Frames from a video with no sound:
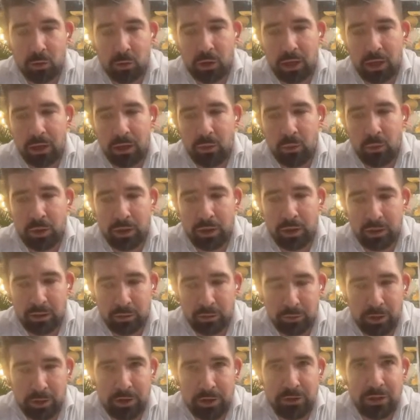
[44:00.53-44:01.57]
Okay, we are
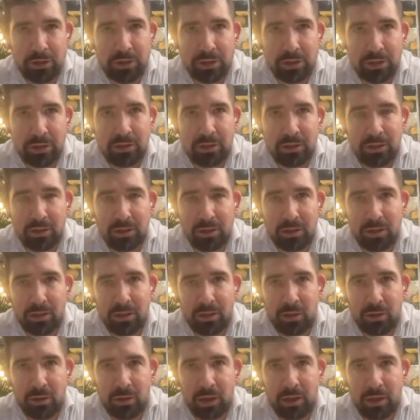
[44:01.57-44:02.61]
registered.
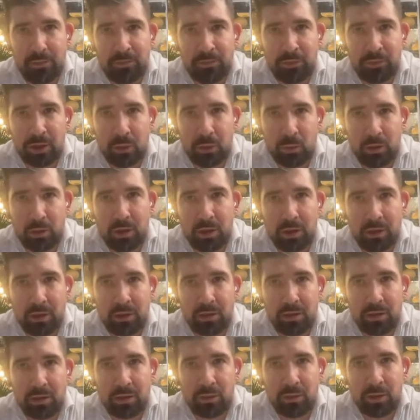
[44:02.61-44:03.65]
Okay, we
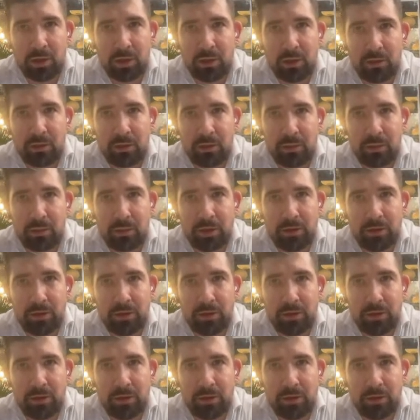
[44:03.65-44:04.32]
are